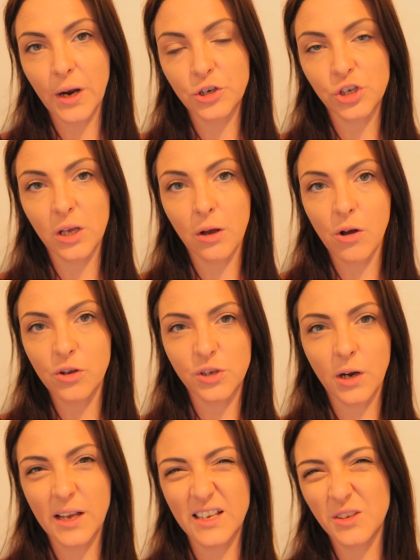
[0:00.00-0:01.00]
actually goes
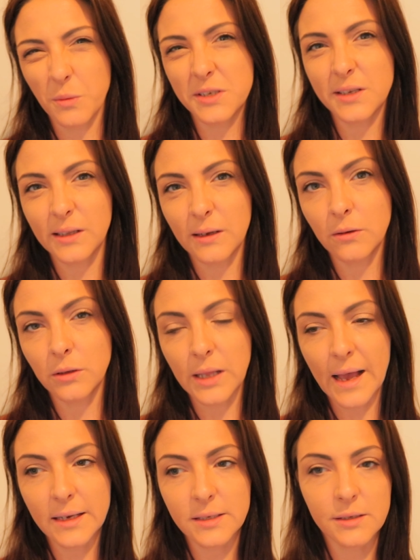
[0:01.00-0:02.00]
on it, so it's a little
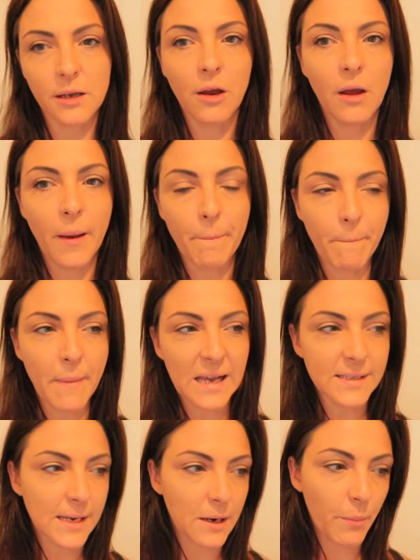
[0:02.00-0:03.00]
less
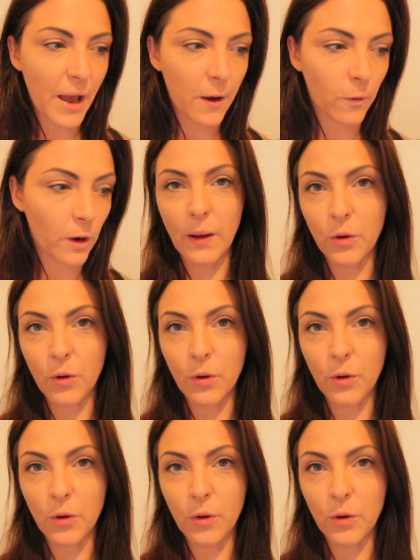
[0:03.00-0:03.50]
messing about.